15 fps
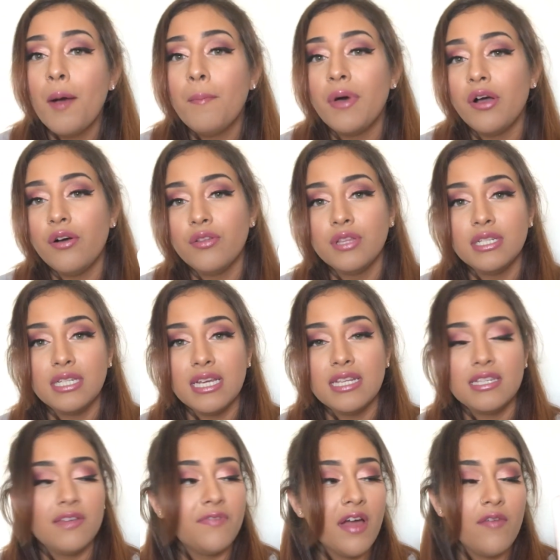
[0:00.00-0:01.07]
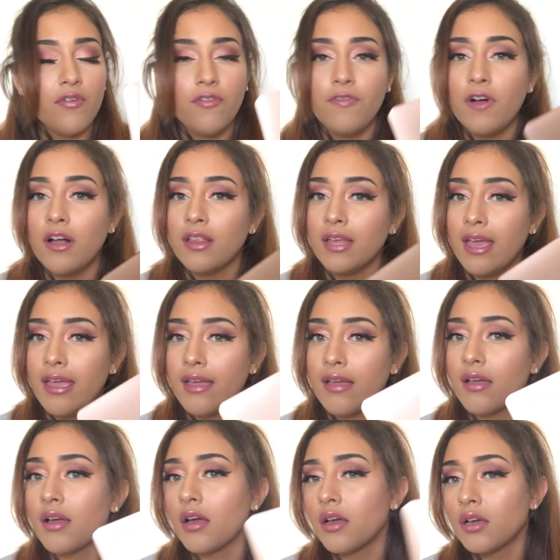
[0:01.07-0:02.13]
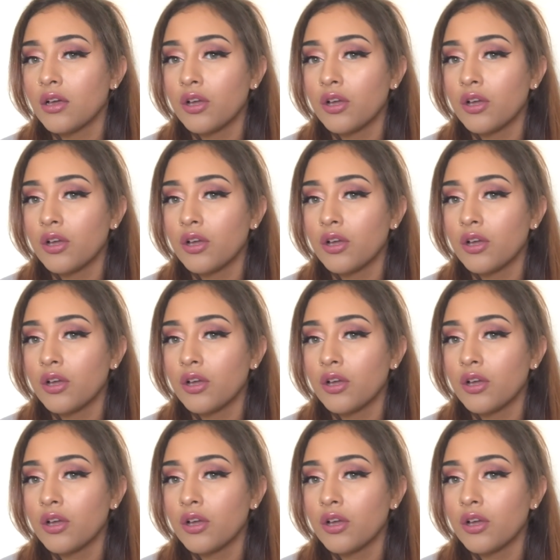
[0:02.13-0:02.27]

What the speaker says: But on the days if I ever felt like